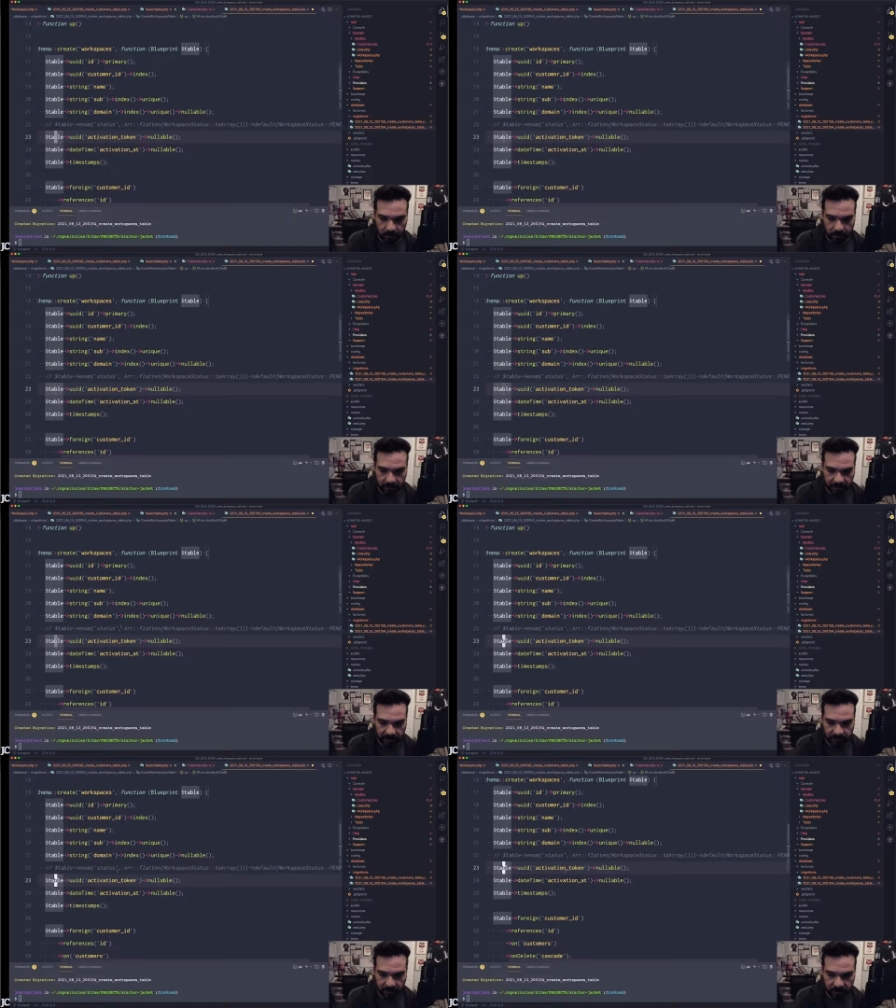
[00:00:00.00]
My
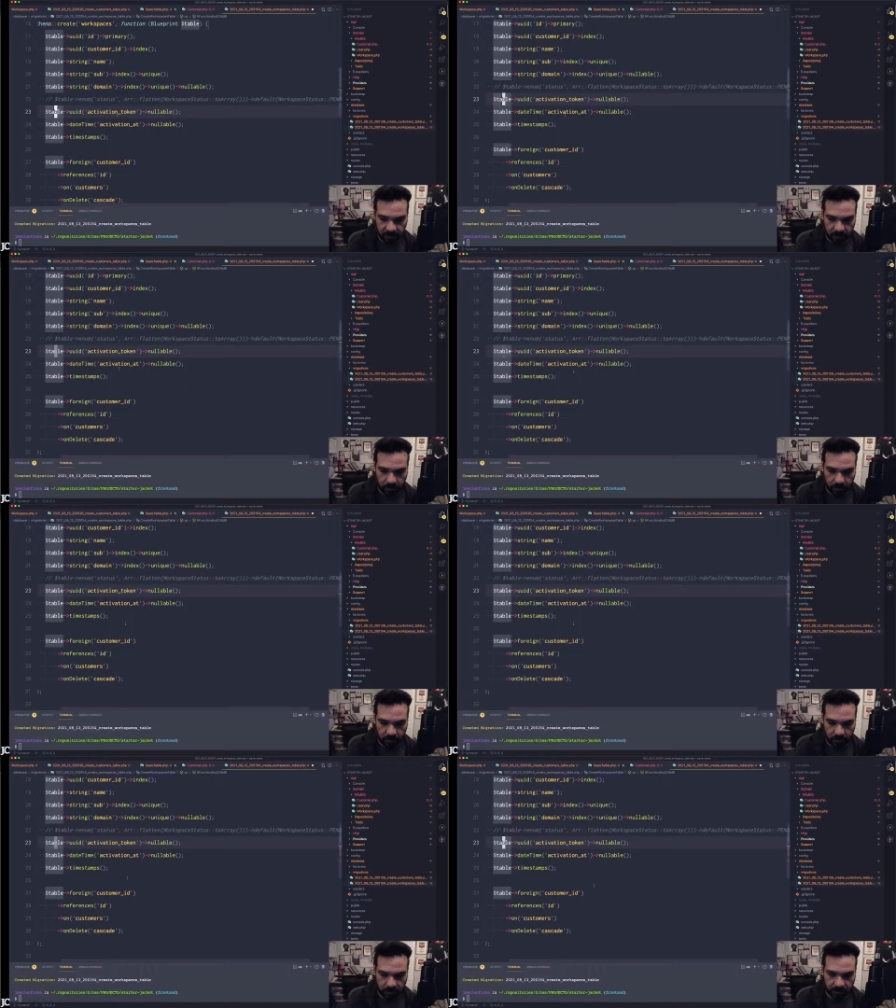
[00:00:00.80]
activation
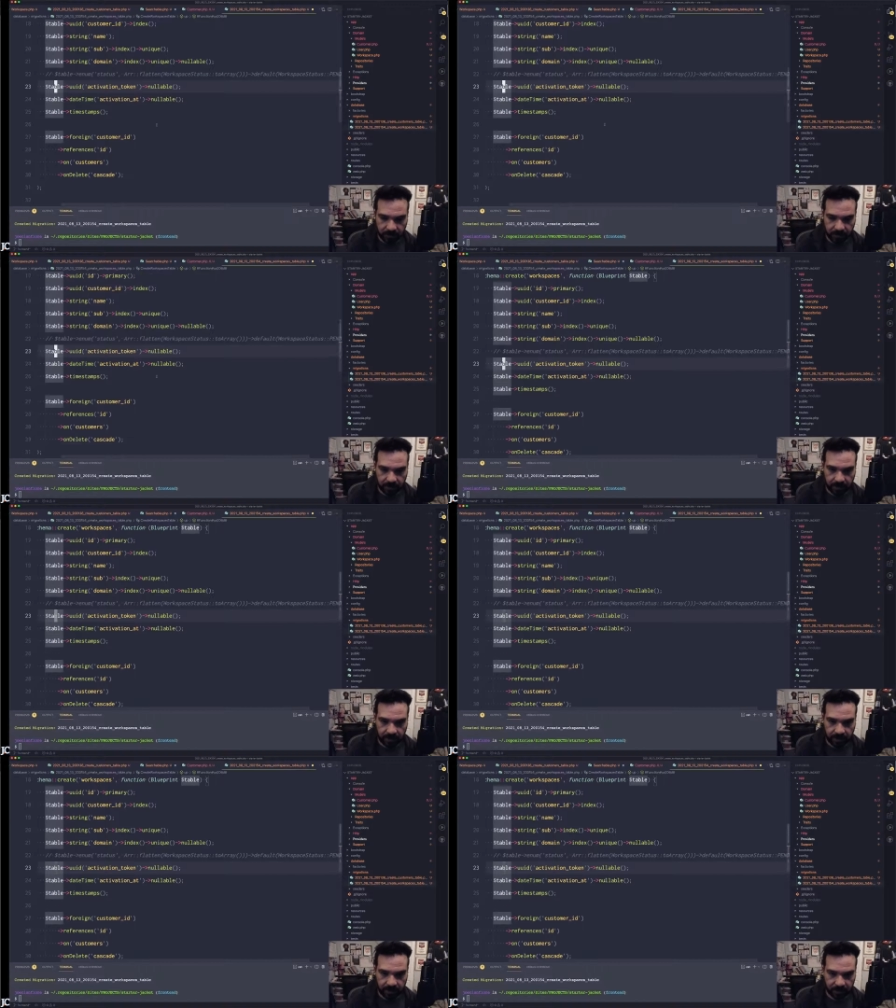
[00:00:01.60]
tokens,
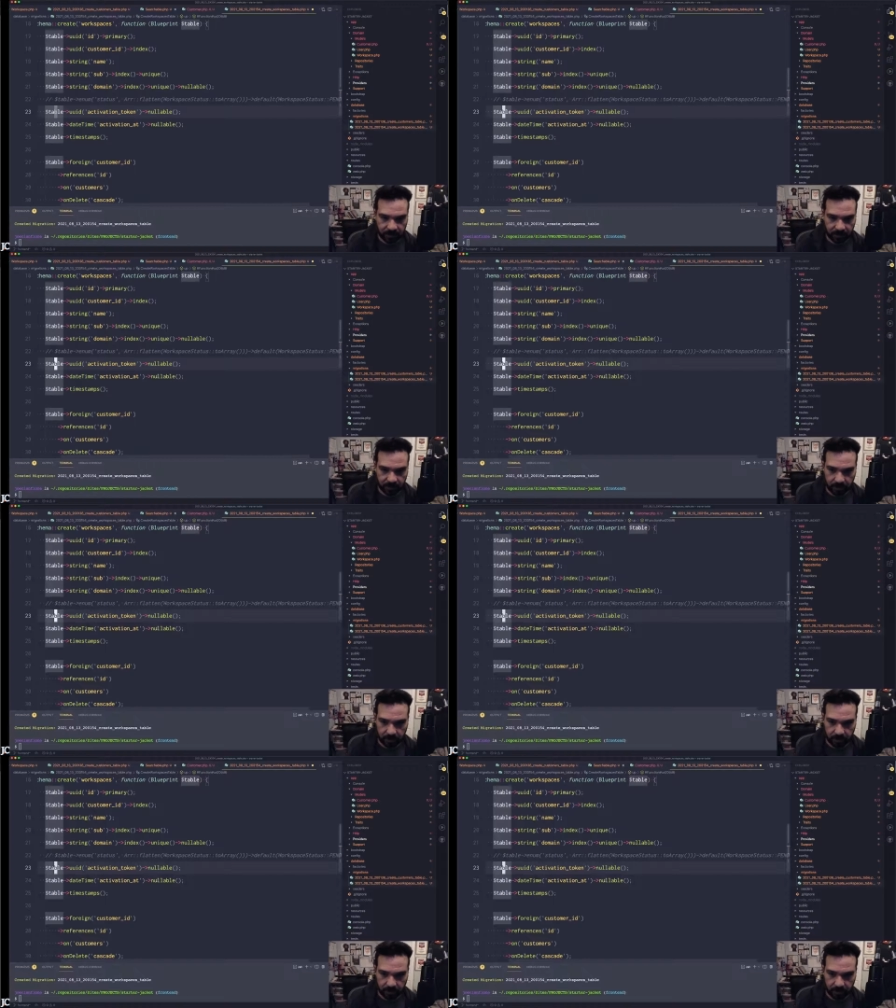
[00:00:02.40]
and that should be good.